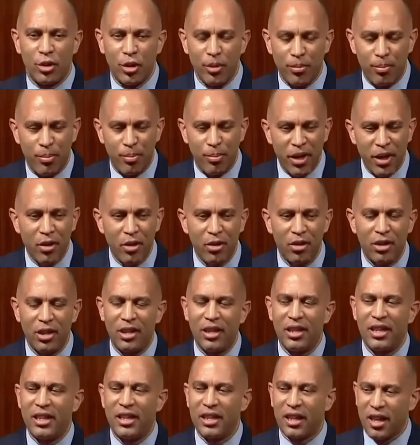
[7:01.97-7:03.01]
to build
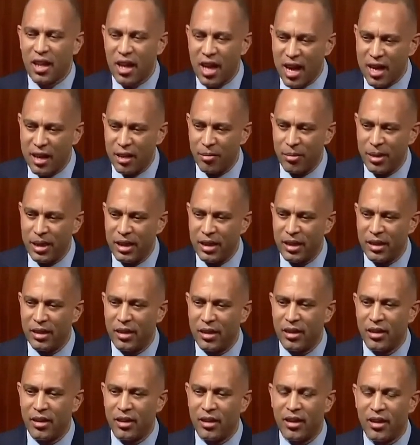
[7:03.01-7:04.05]
an economy
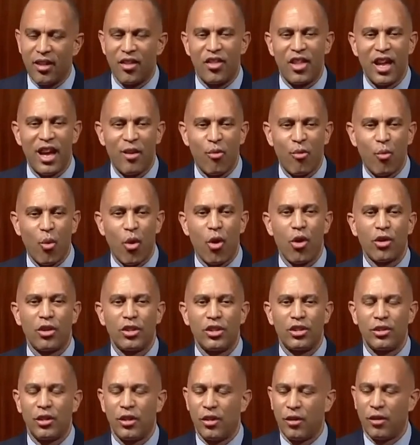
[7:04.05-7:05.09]
that
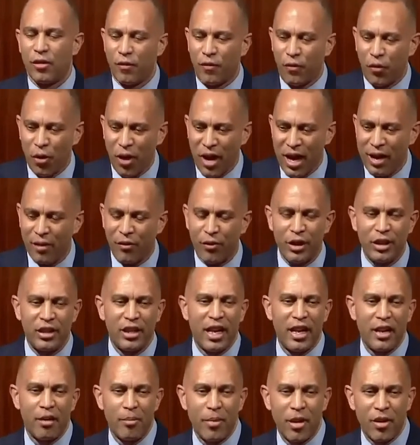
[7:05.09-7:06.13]
works for
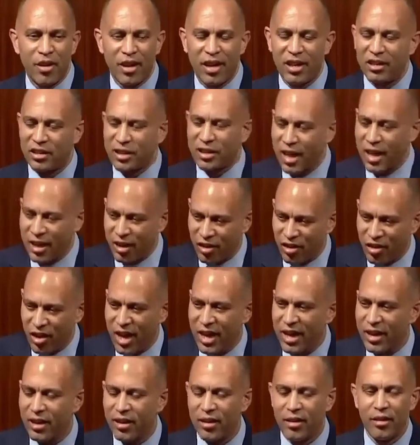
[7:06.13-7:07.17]
everyday Americans. I
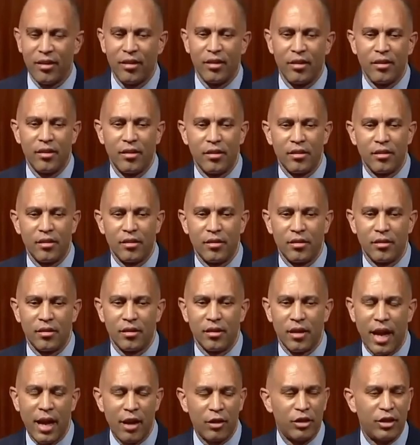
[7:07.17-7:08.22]
thank
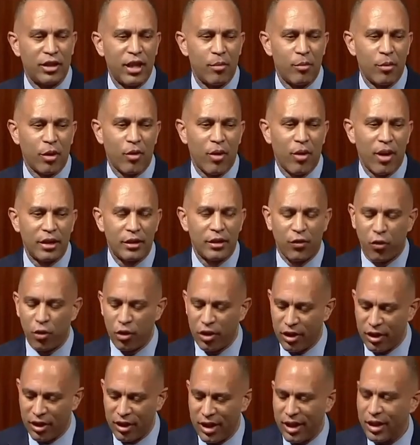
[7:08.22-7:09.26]
House Democrats for
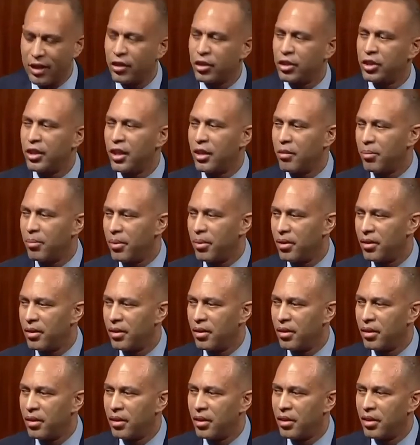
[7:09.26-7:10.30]
their leadership.
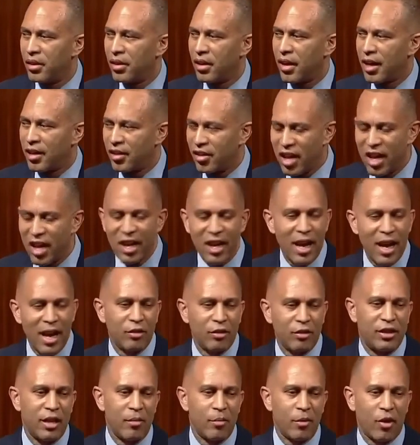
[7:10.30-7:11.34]
I thank
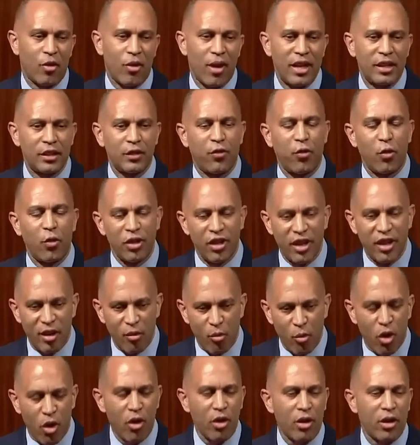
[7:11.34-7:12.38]
House Democrats for their
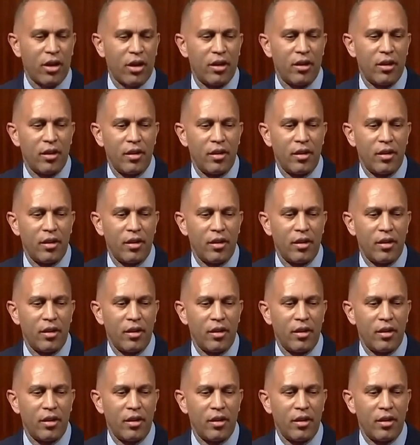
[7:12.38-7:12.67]
work,